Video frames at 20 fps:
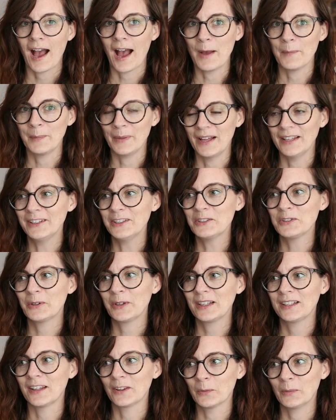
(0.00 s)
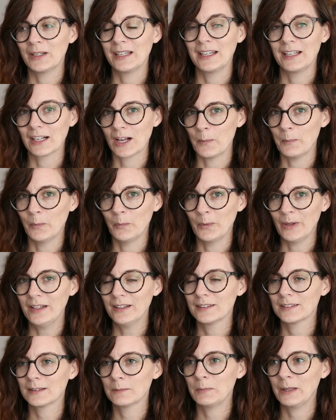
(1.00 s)
I plan on doing another one in a couple
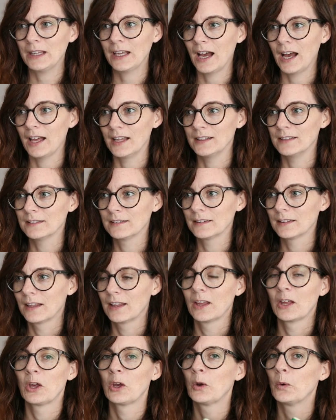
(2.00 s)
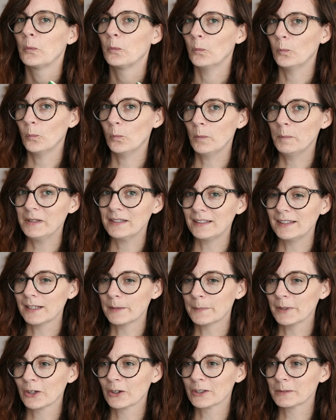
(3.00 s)
weeks because we'll be setting
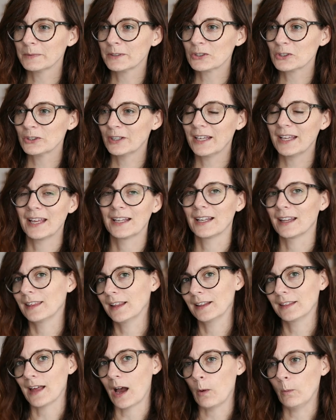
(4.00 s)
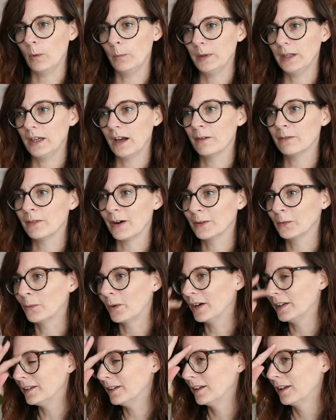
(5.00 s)
up our Christmas tree and I think that will be a fun
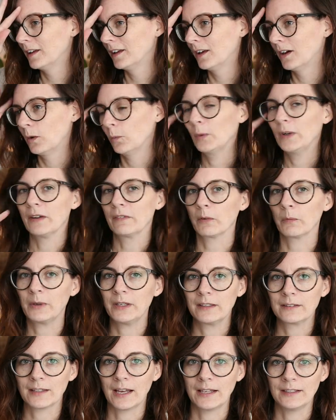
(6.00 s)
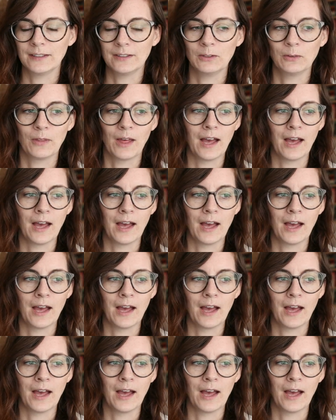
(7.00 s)
one. Whenever we decide to do